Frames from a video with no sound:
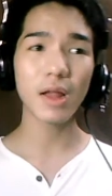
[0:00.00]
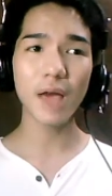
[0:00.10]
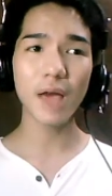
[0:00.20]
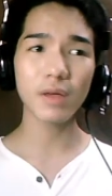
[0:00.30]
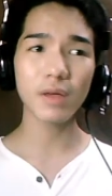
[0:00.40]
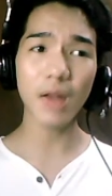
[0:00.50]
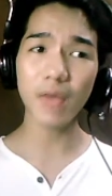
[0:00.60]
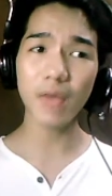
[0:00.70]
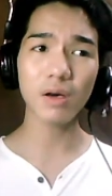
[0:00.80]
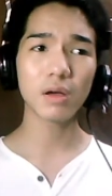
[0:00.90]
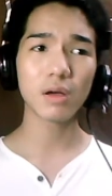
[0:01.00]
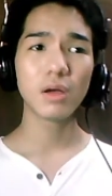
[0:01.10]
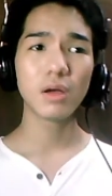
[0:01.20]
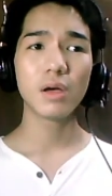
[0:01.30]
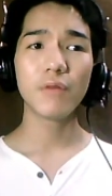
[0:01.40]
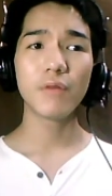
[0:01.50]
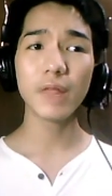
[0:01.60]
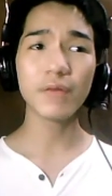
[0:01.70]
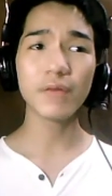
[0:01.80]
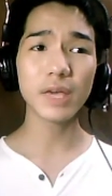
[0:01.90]
later,
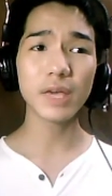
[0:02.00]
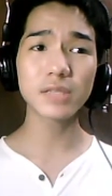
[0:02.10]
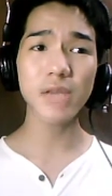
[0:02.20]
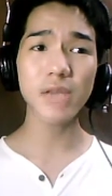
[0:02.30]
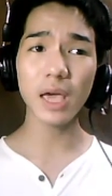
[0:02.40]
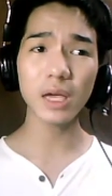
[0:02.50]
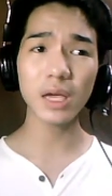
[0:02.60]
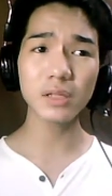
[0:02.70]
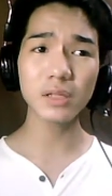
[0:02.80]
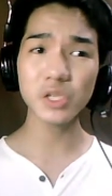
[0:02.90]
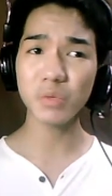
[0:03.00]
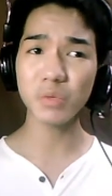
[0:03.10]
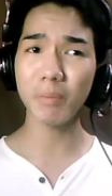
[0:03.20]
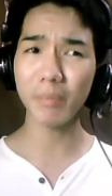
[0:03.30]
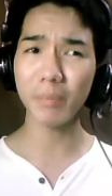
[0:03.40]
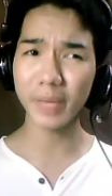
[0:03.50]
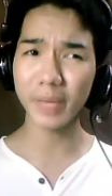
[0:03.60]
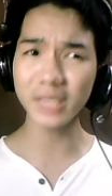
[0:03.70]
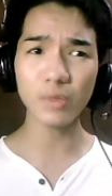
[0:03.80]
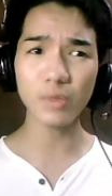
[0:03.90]
Philip is taken to
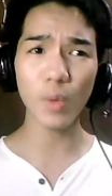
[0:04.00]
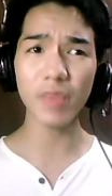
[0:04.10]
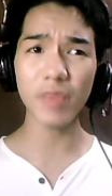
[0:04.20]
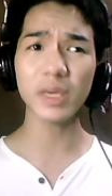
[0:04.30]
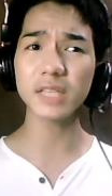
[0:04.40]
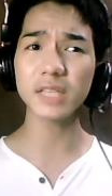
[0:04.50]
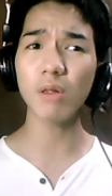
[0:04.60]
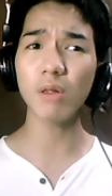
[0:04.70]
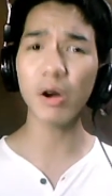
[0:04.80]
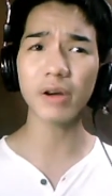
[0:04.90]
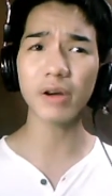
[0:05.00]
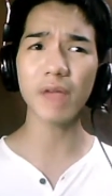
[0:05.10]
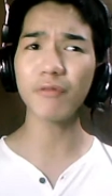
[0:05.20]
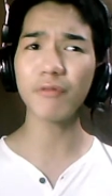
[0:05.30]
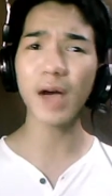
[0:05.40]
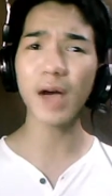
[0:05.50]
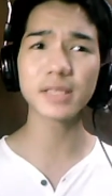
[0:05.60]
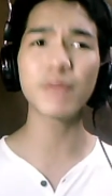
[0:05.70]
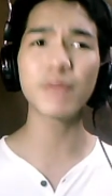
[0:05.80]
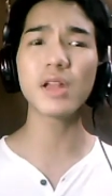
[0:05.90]
meet with his lawyer and finds
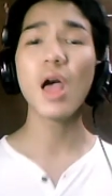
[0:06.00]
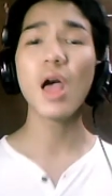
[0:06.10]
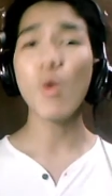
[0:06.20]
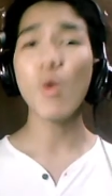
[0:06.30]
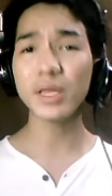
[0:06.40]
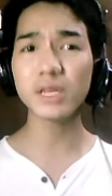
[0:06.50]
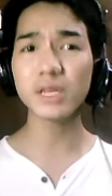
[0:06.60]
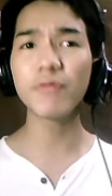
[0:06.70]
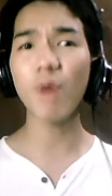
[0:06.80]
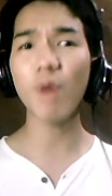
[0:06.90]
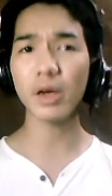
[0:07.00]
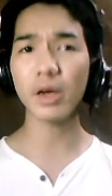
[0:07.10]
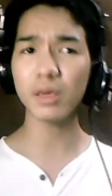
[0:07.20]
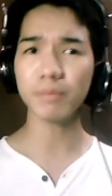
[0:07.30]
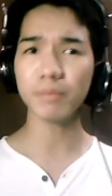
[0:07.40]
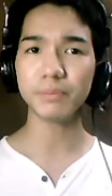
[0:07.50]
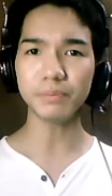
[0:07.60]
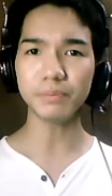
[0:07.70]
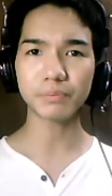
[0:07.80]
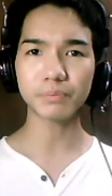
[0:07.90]
Stephen waiting for him.
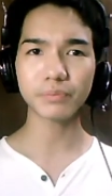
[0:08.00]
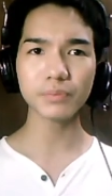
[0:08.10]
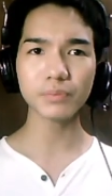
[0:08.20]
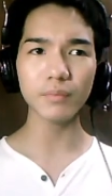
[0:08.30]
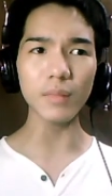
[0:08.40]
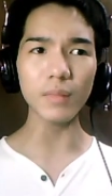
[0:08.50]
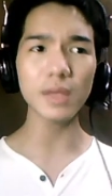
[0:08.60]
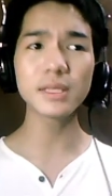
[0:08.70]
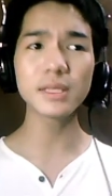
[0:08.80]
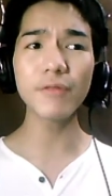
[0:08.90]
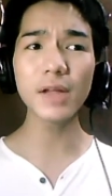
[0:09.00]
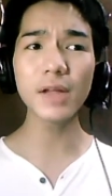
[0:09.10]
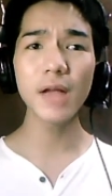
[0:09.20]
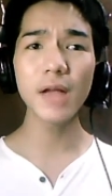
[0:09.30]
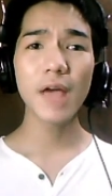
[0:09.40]
Stephen